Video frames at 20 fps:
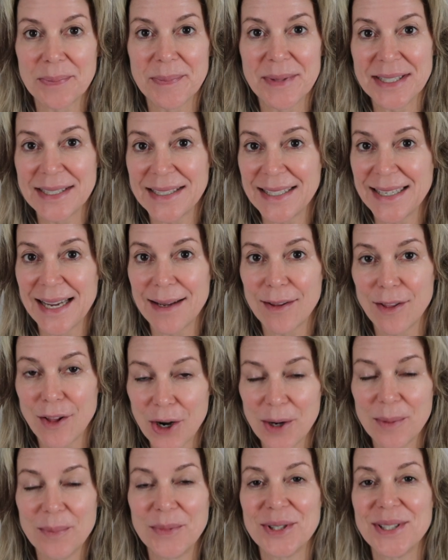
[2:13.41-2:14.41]

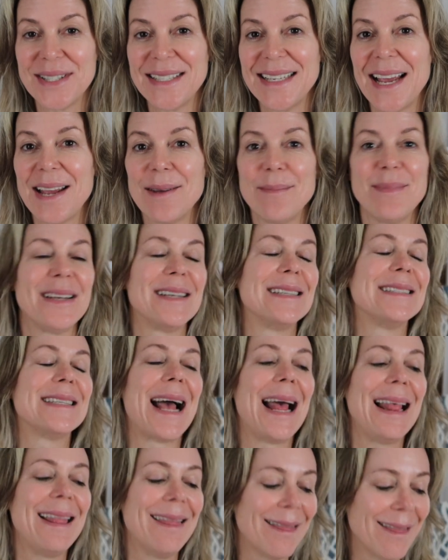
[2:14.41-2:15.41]
Mercier because
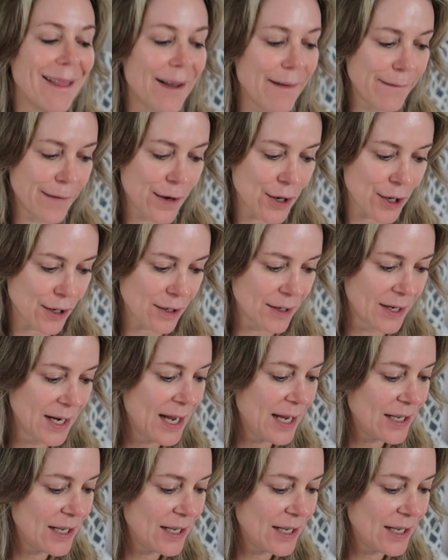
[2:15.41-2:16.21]
I love her.